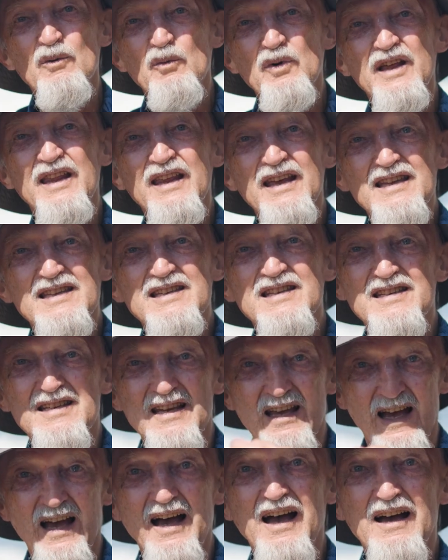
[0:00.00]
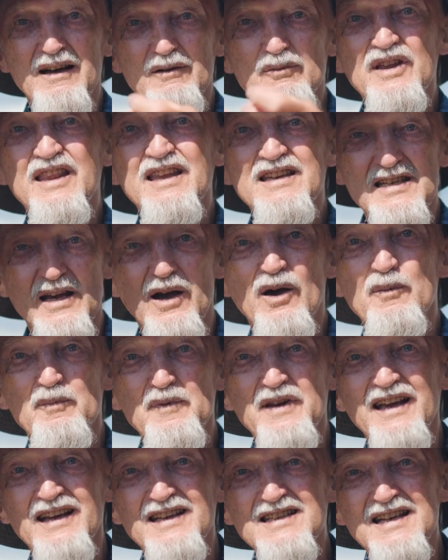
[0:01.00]
with its uh, with its
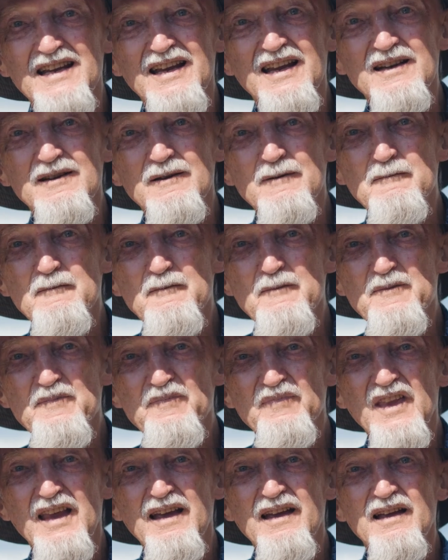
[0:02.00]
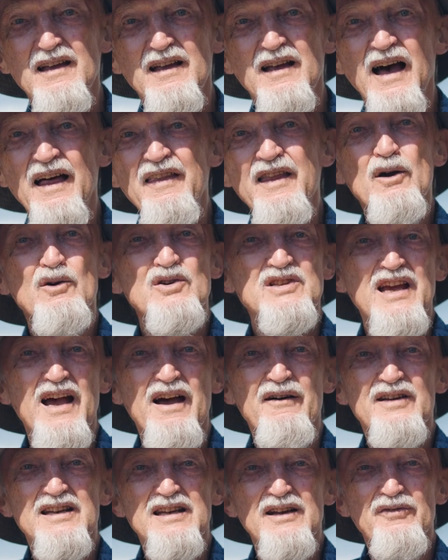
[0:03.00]
openings. With their siphons, yeah. And they also
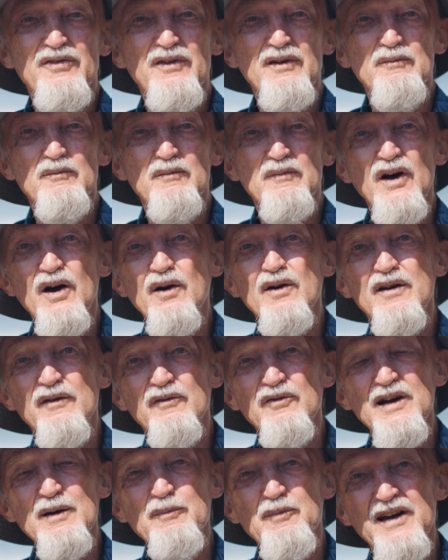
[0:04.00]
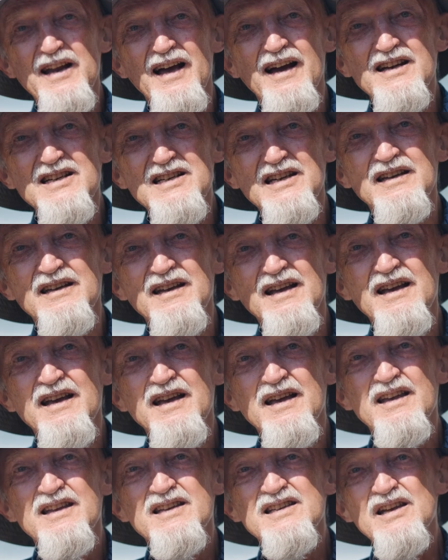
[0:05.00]
have a different mode of reproduction.
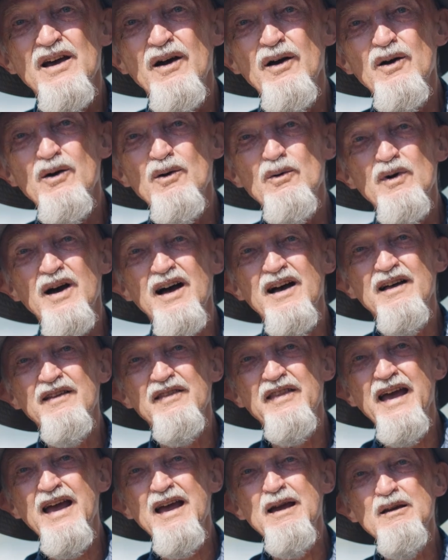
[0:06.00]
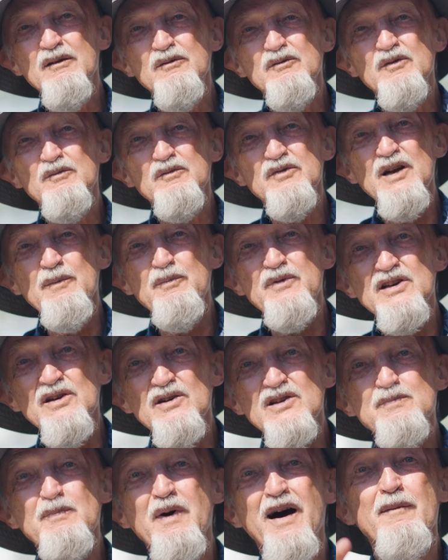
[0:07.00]
So uh, they
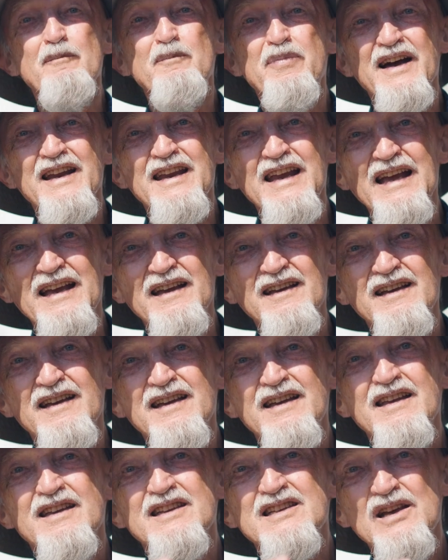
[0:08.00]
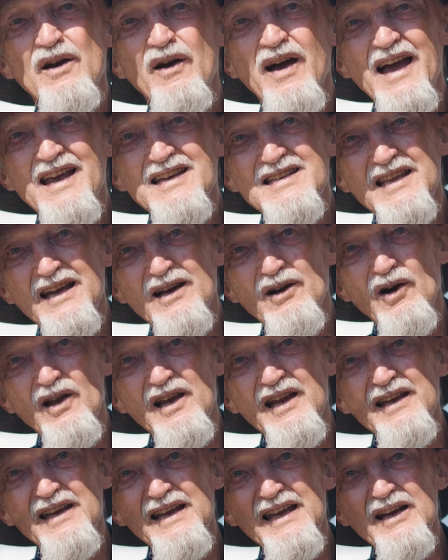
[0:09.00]
reproduce by budding. So as the
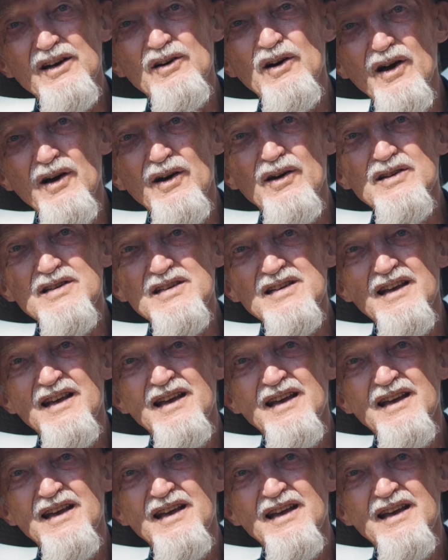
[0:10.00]
colony grows,